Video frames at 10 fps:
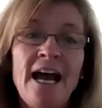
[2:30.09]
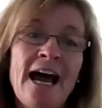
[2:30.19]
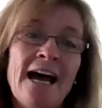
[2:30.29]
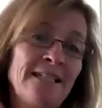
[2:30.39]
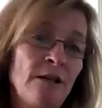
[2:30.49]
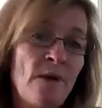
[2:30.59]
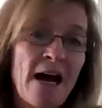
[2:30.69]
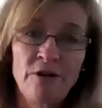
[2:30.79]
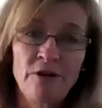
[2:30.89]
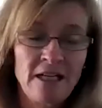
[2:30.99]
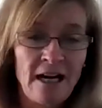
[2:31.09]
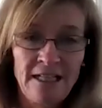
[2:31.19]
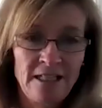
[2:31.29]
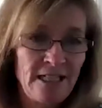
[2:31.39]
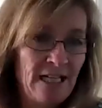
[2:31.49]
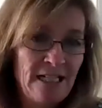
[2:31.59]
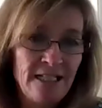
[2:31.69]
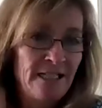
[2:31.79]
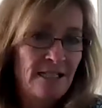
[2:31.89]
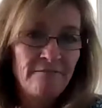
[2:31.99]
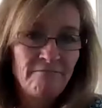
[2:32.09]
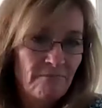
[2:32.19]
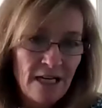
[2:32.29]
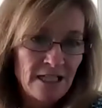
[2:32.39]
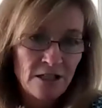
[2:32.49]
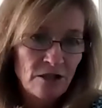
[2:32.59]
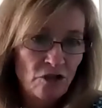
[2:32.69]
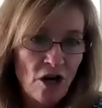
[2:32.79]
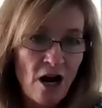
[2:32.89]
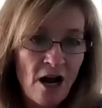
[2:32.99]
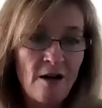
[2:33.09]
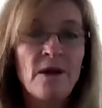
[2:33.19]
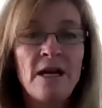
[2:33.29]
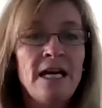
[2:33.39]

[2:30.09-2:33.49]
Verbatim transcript: asked him how he got into his his job.